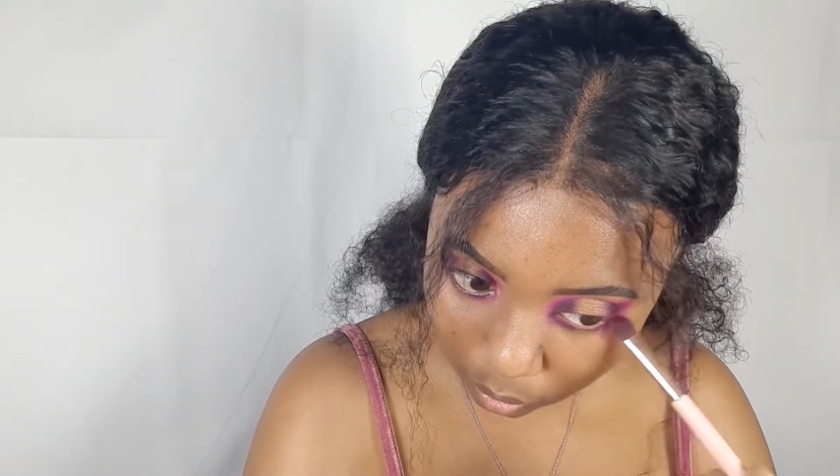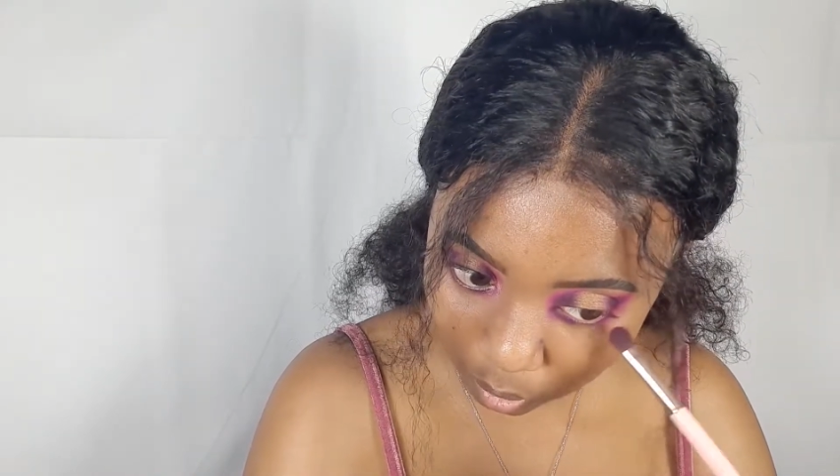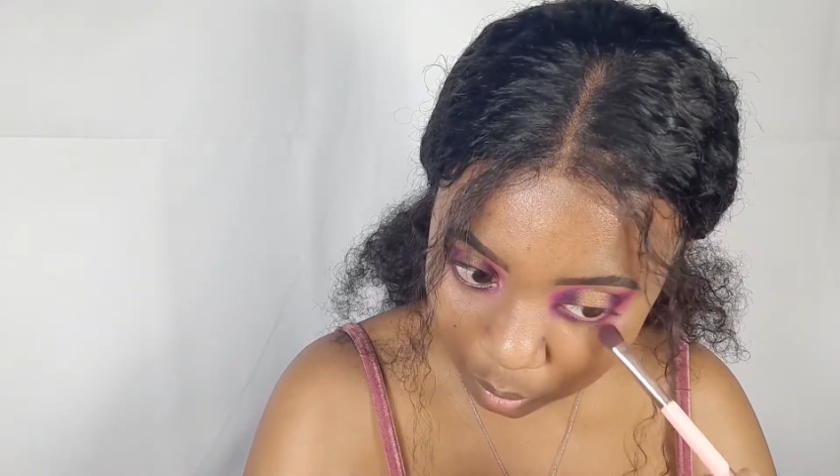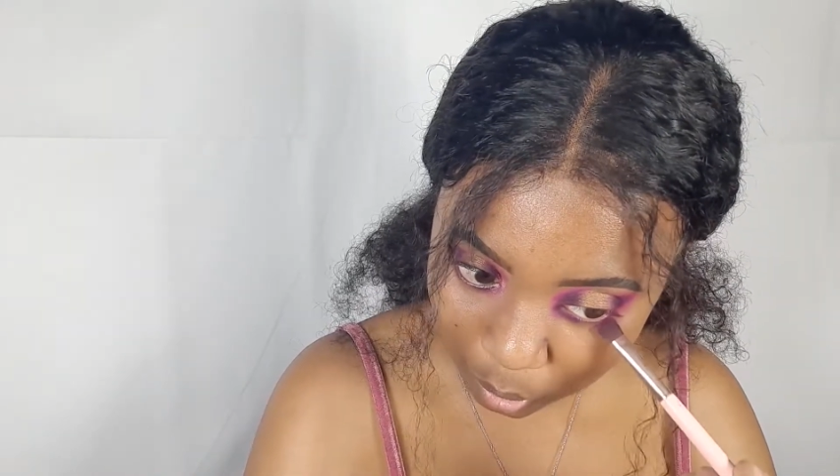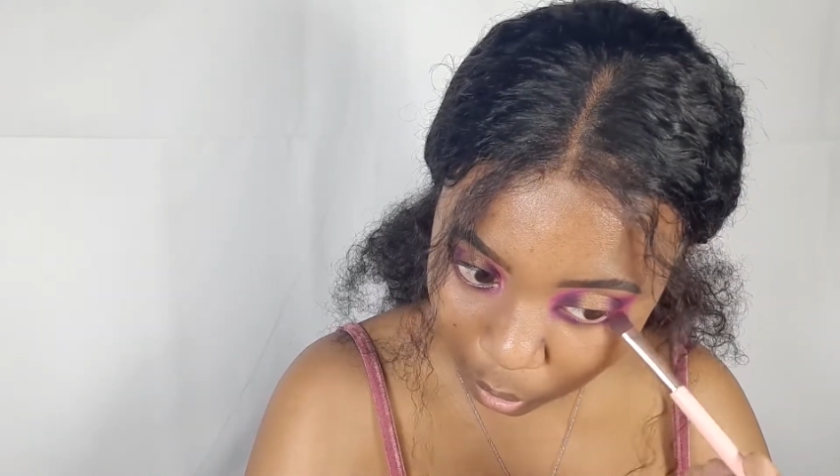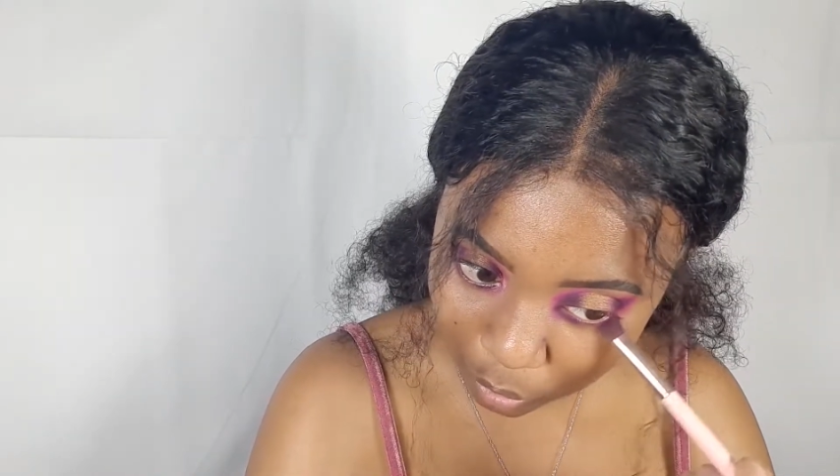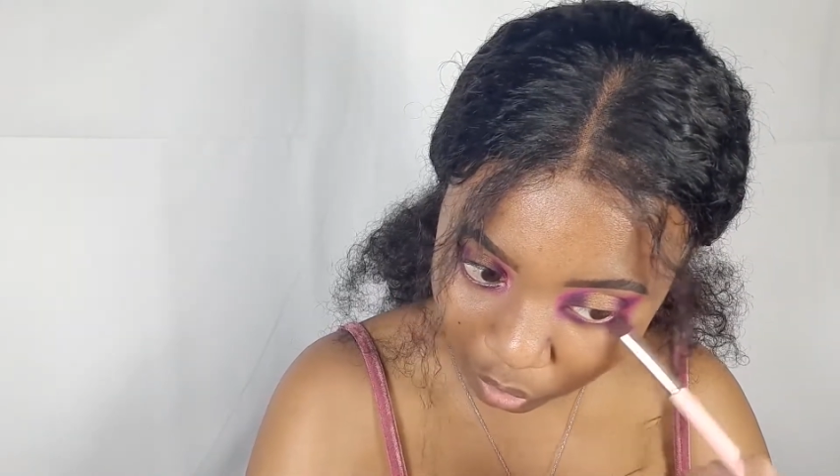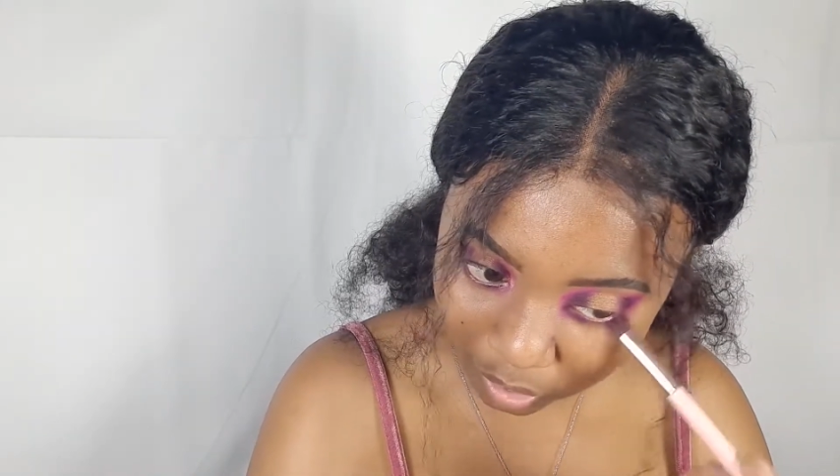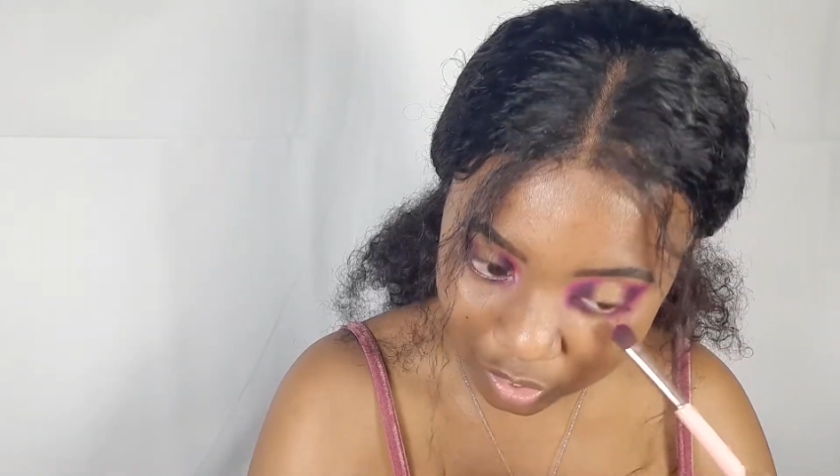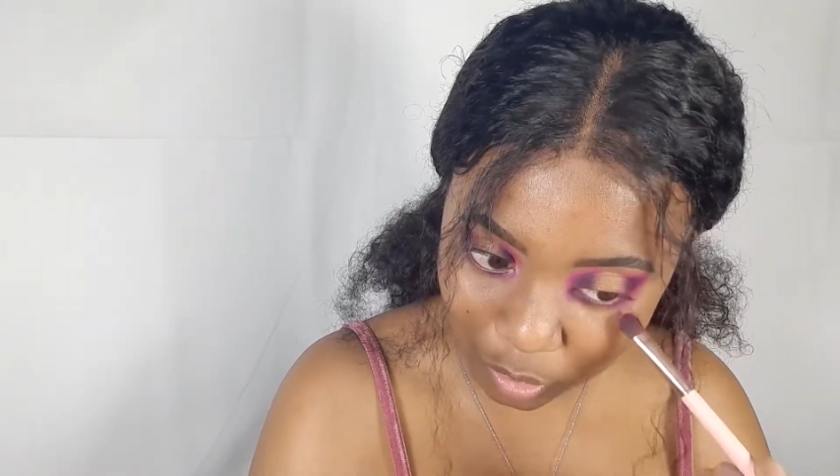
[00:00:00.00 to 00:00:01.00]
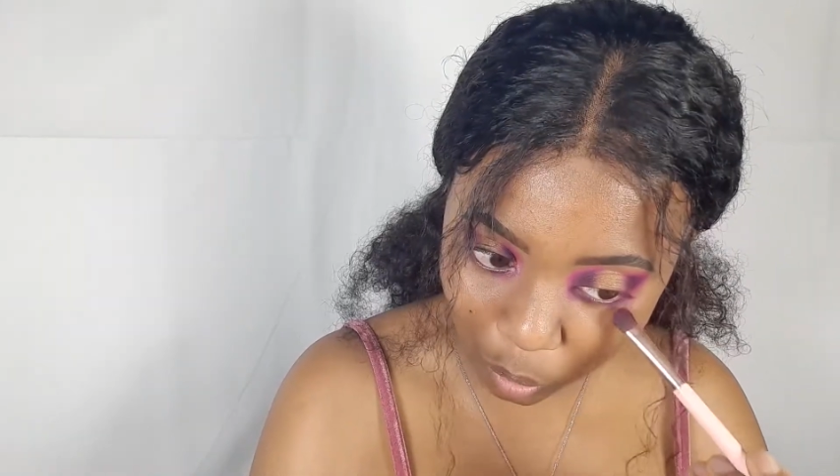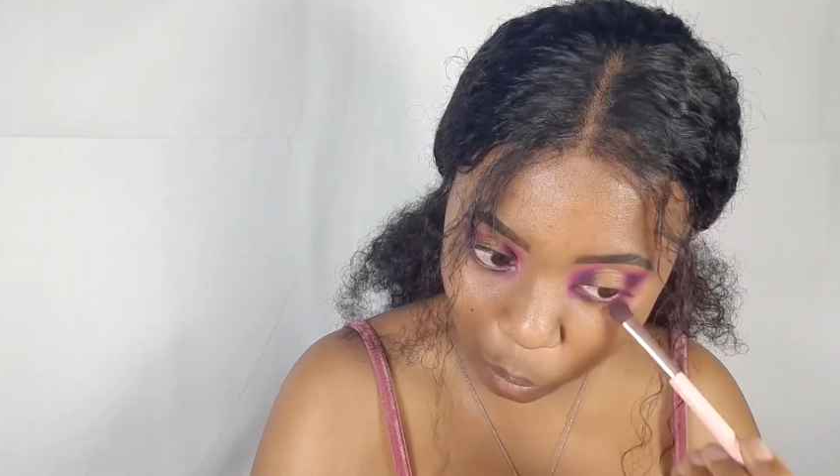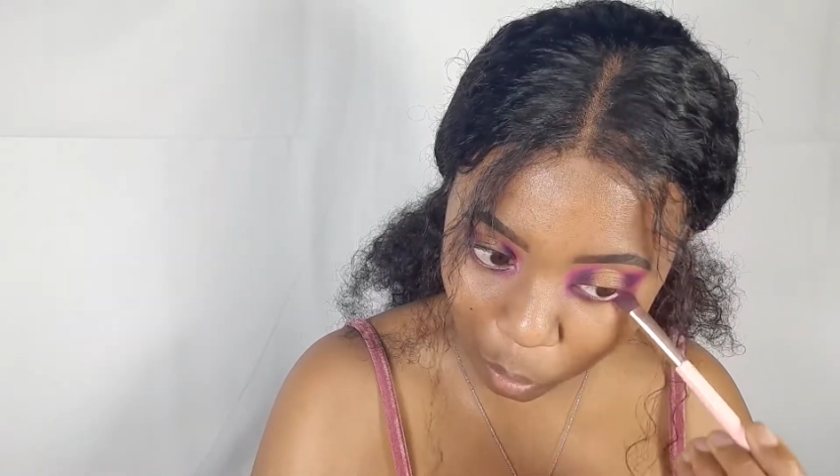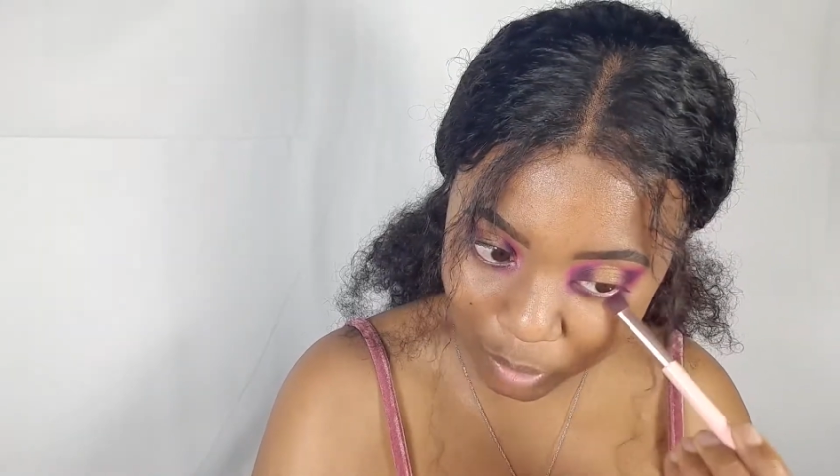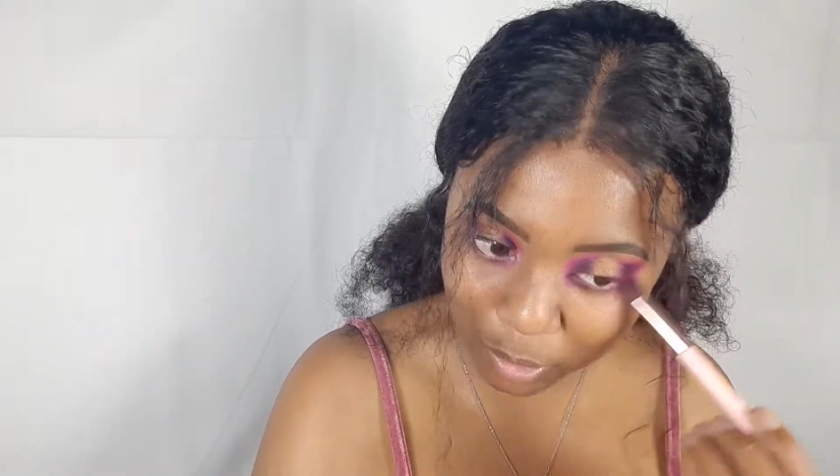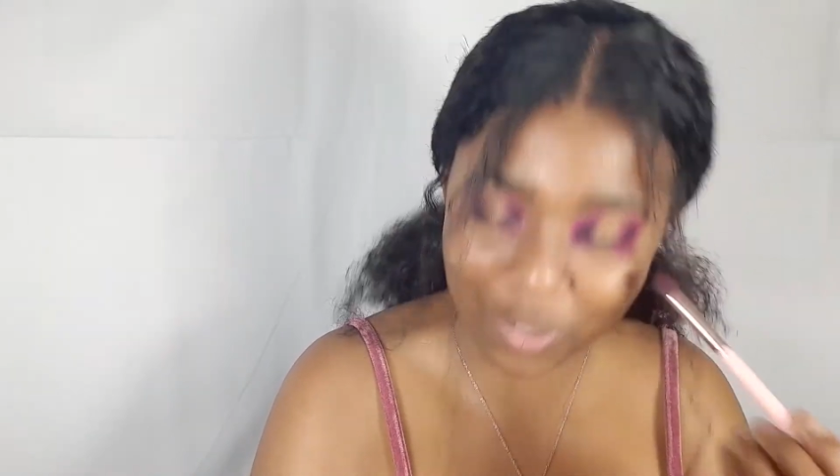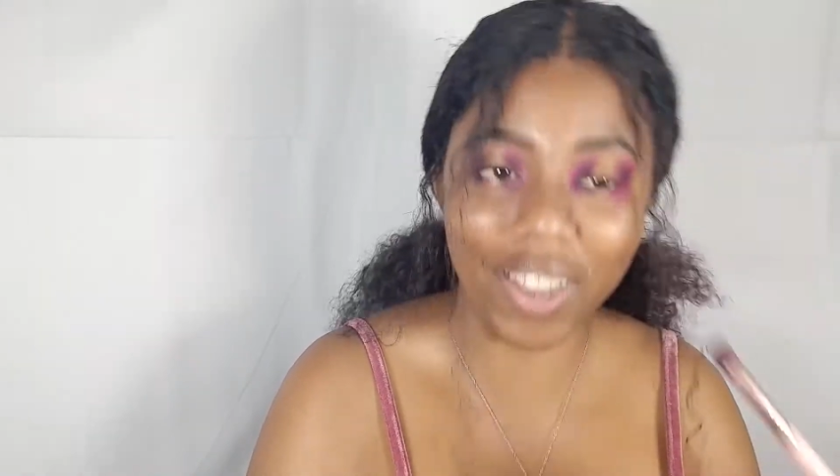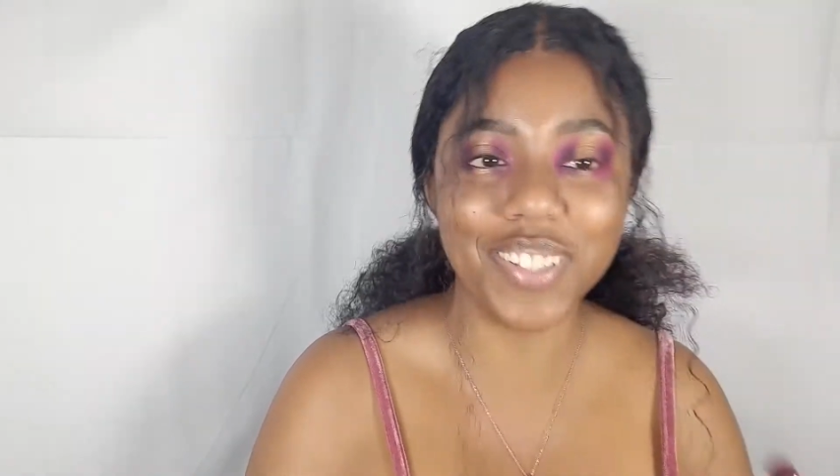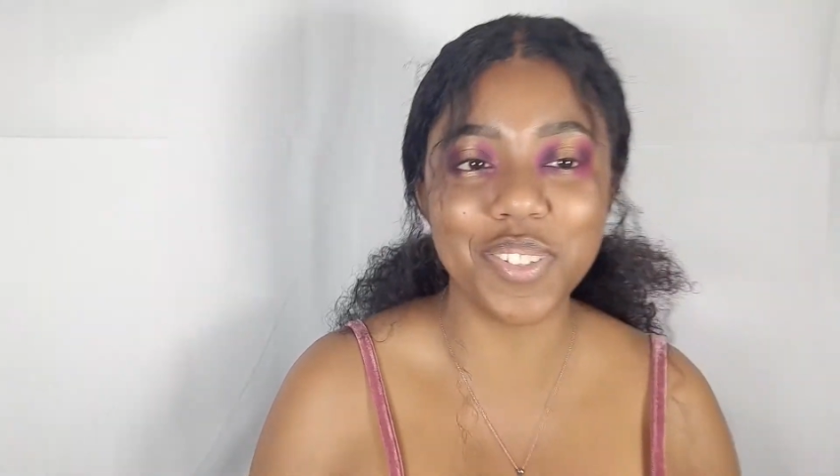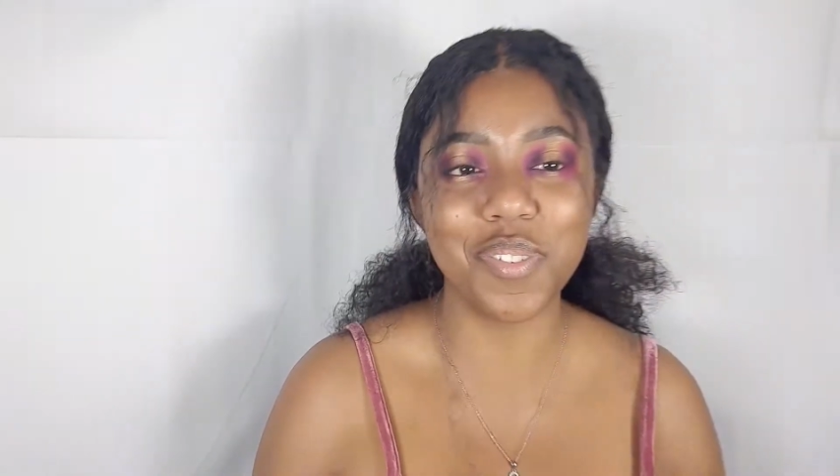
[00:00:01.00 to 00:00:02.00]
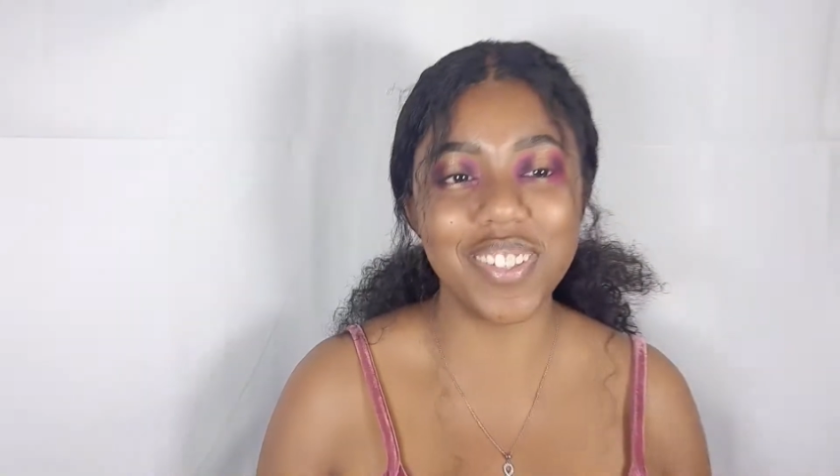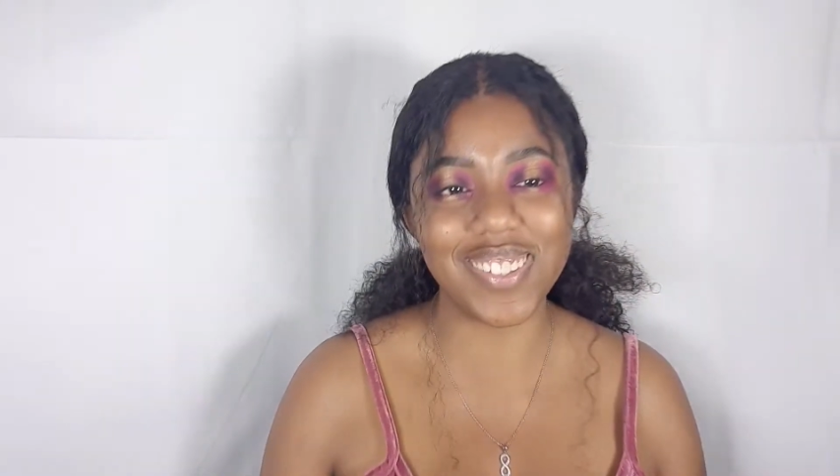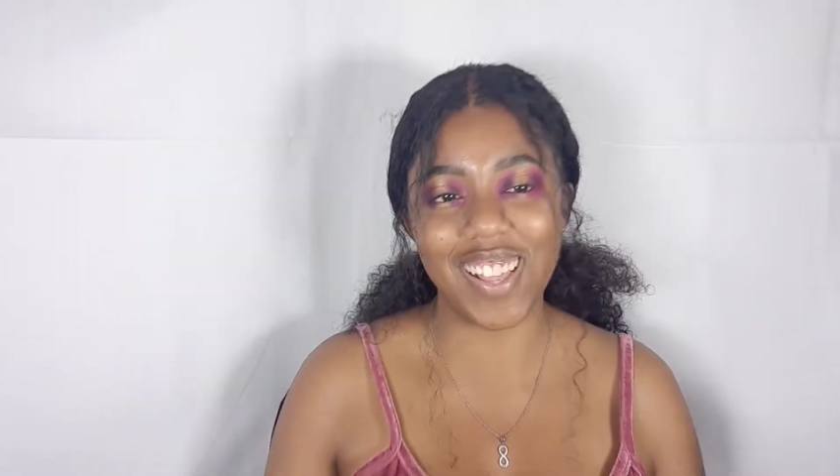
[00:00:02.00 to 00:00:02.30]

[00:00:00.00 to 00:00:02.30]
I'm sorry for actually not walking you guys through this.